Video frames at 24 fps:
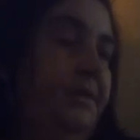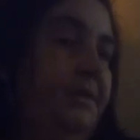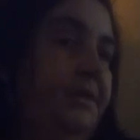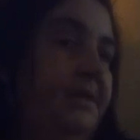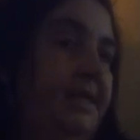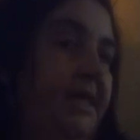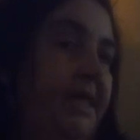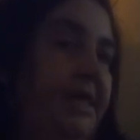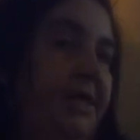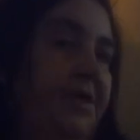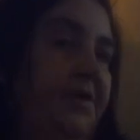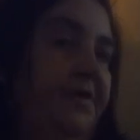
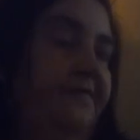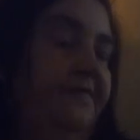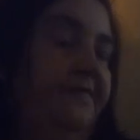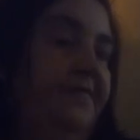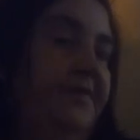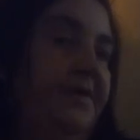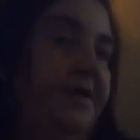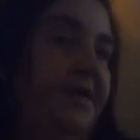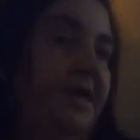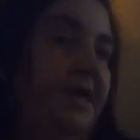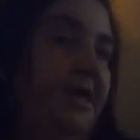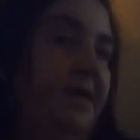Telling off
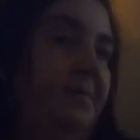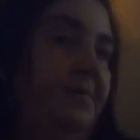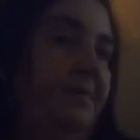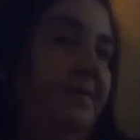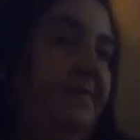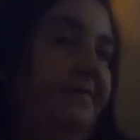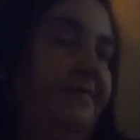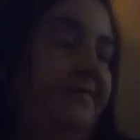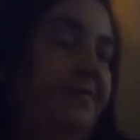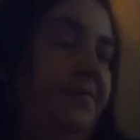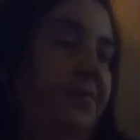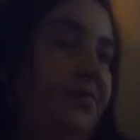the
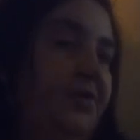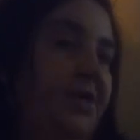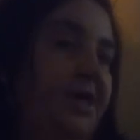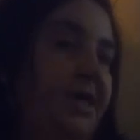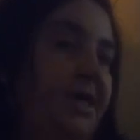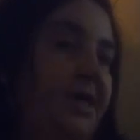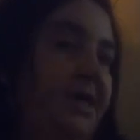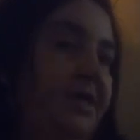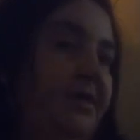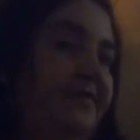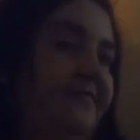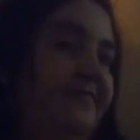neighbour for
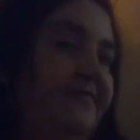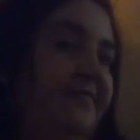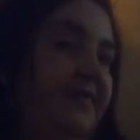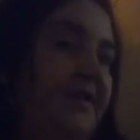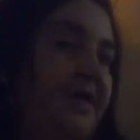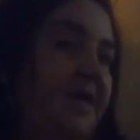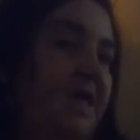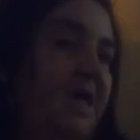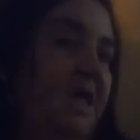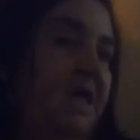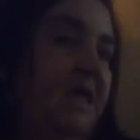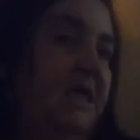bringing in the
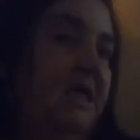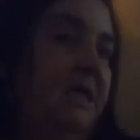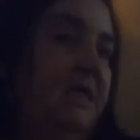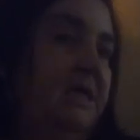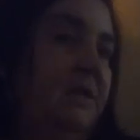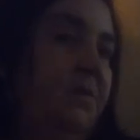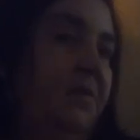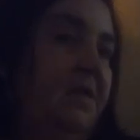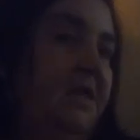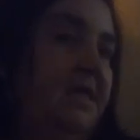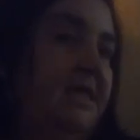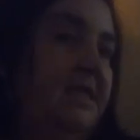
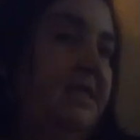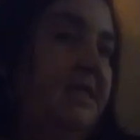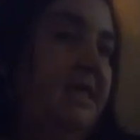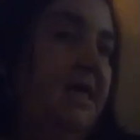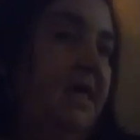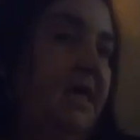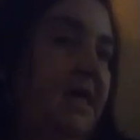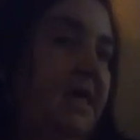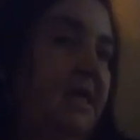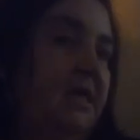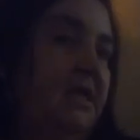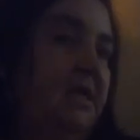fleas with his
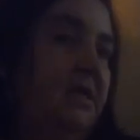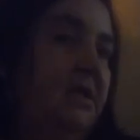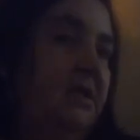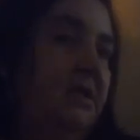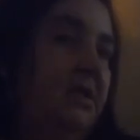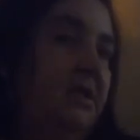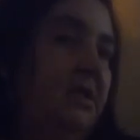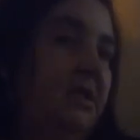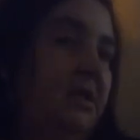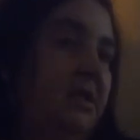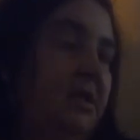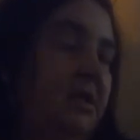cat.
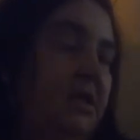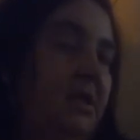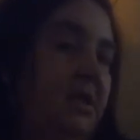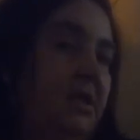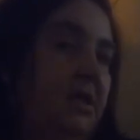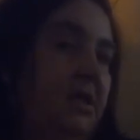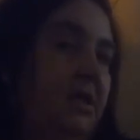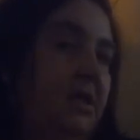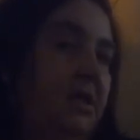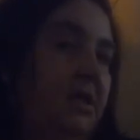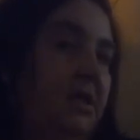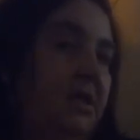
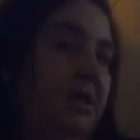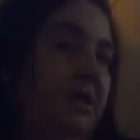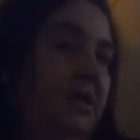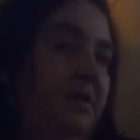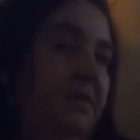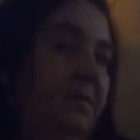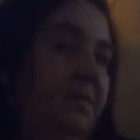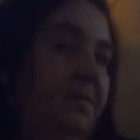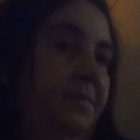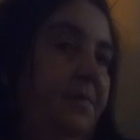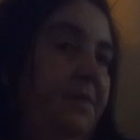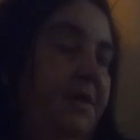
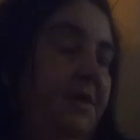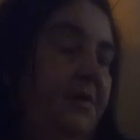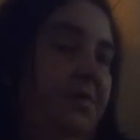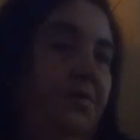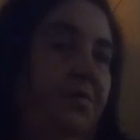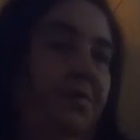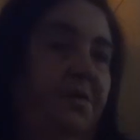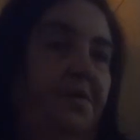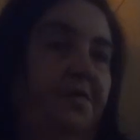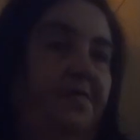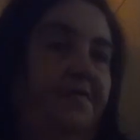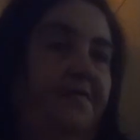They're
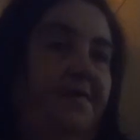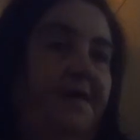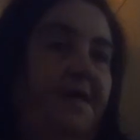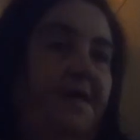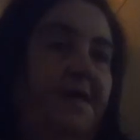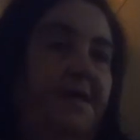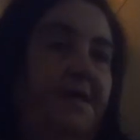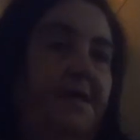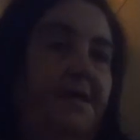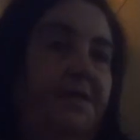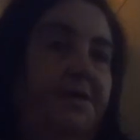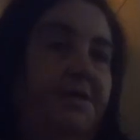a real
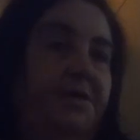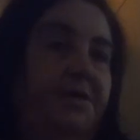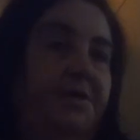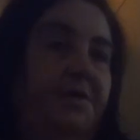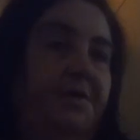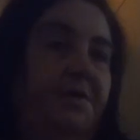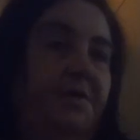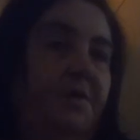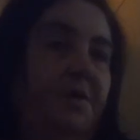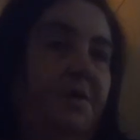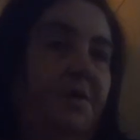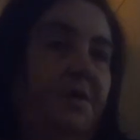fucking
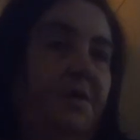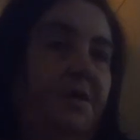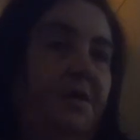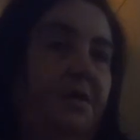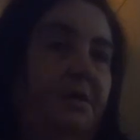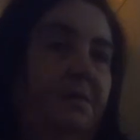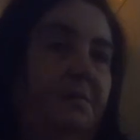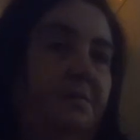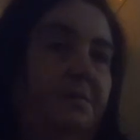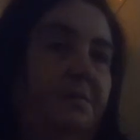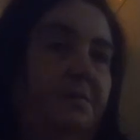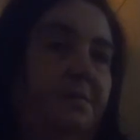issue.
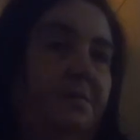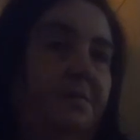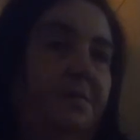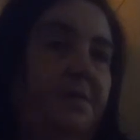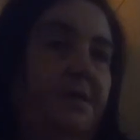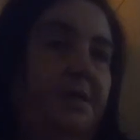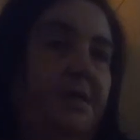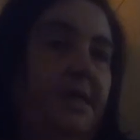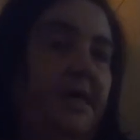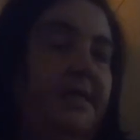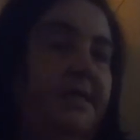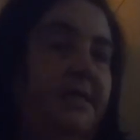
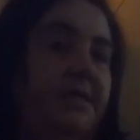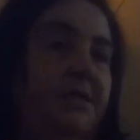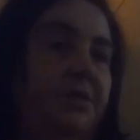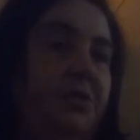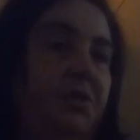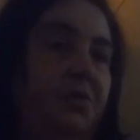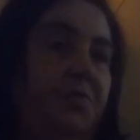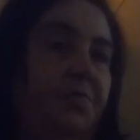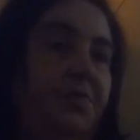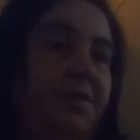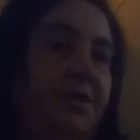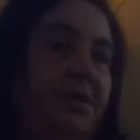Cats
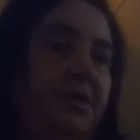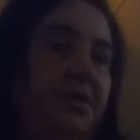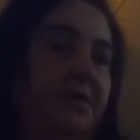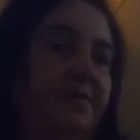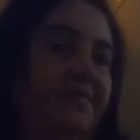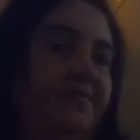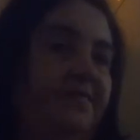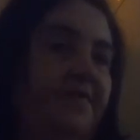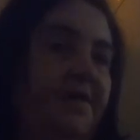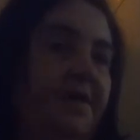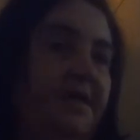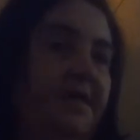do bring in
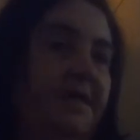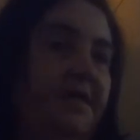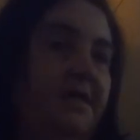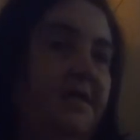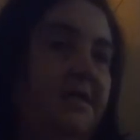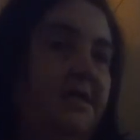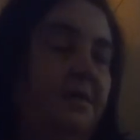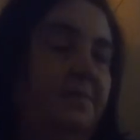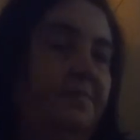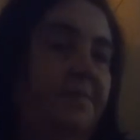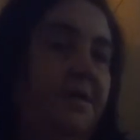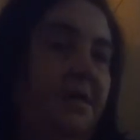
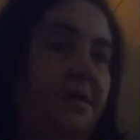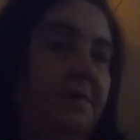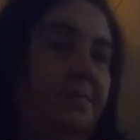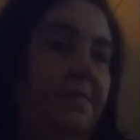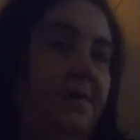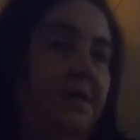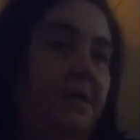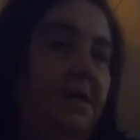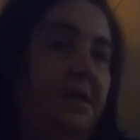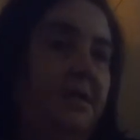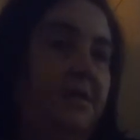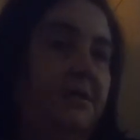fleas and bed
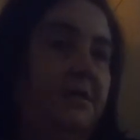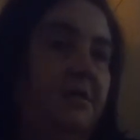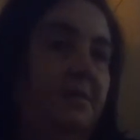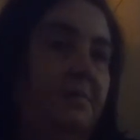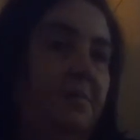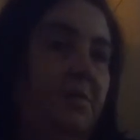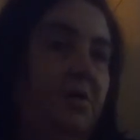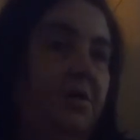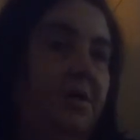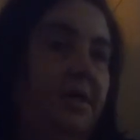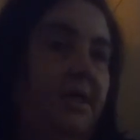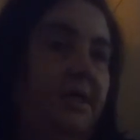bugs and
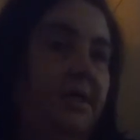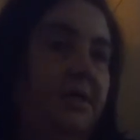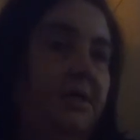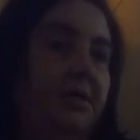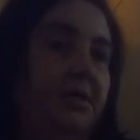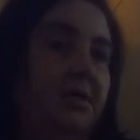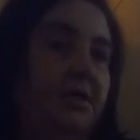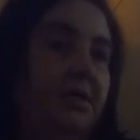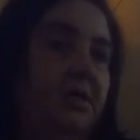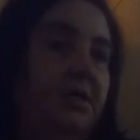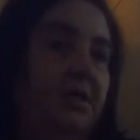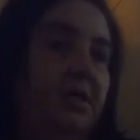
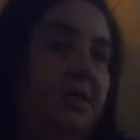mites,